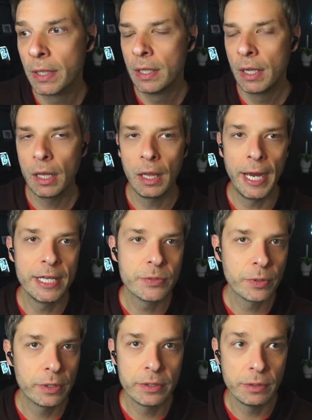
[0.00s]
Clients
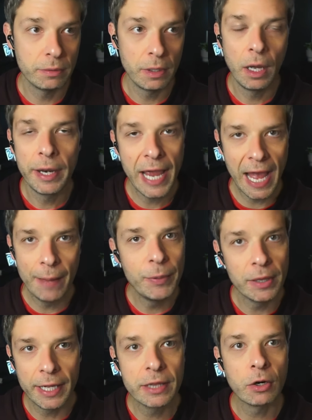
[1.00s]
were
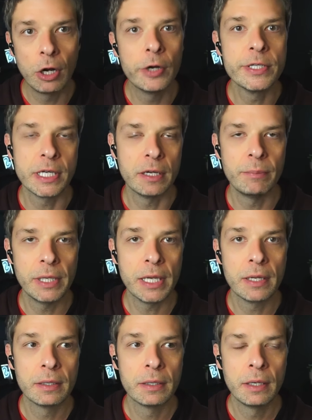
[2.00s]
unhappy, like they're always going to be,